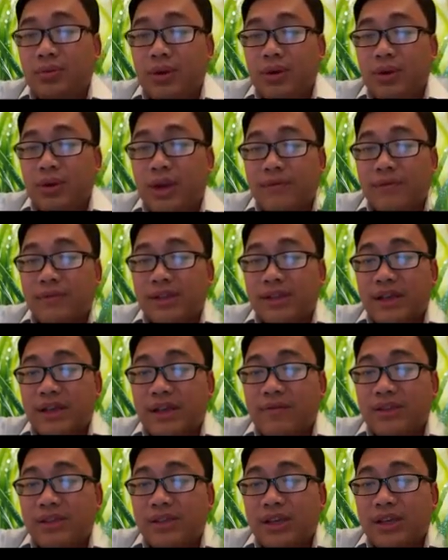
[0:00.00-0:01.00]
We have
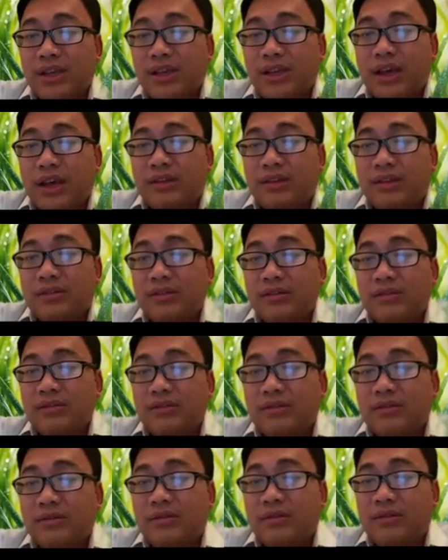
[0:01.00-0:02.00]
17x,
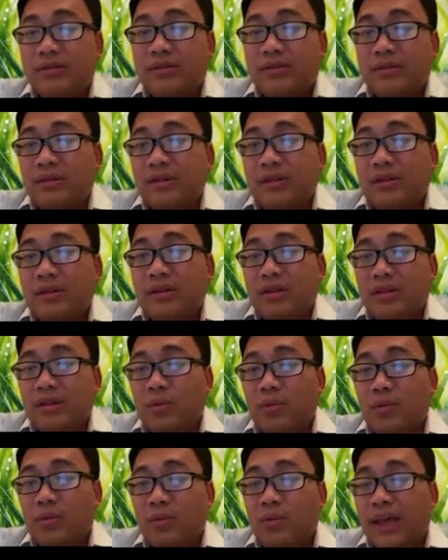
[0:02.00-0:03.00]

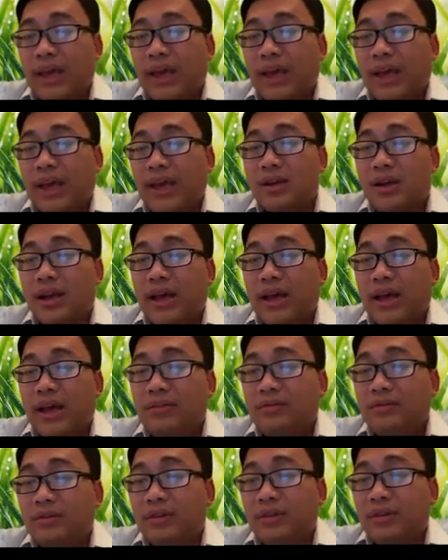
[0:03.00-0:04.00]
y cancel
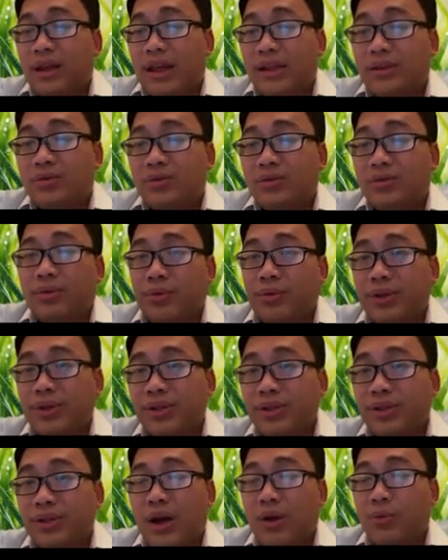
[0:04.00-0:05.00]
out, and that's the
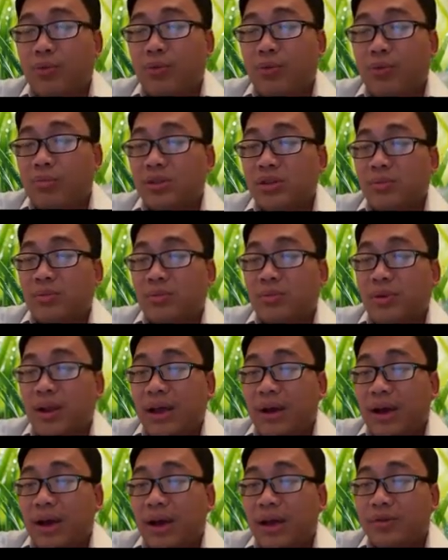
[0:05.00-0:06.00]
reason why we multiply
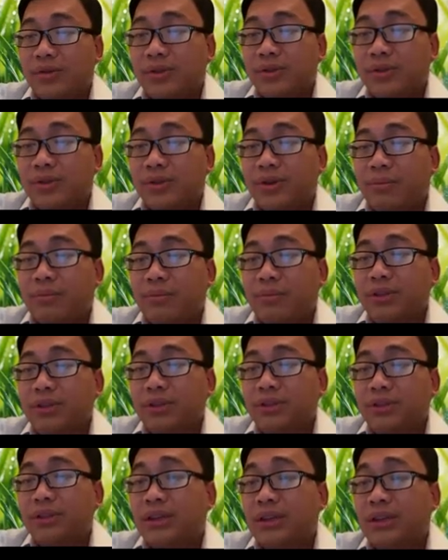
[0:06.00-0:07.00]
by those two
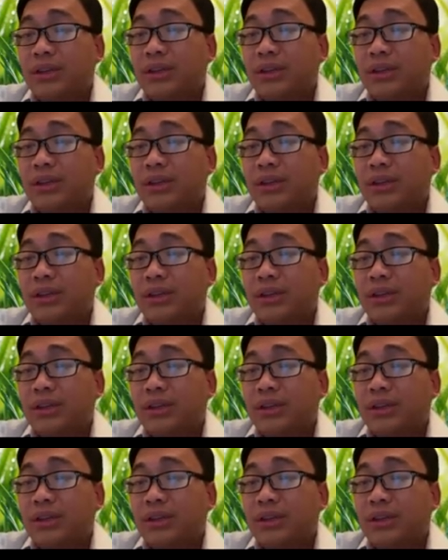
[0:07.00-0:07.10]
numbers.